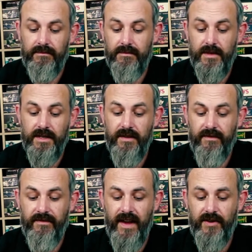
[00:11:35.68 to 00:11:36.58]

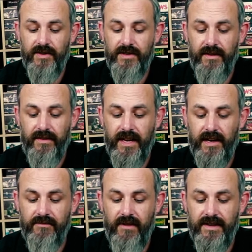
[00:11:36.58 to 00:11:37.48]
different factions, the different
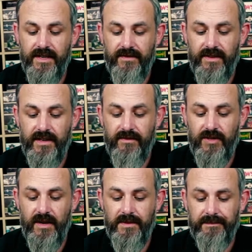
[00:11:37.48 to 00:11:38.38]
coloured races for the different
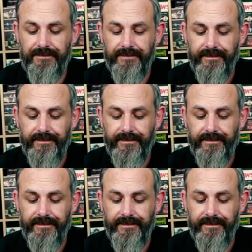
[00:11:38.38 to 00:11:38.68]
ships.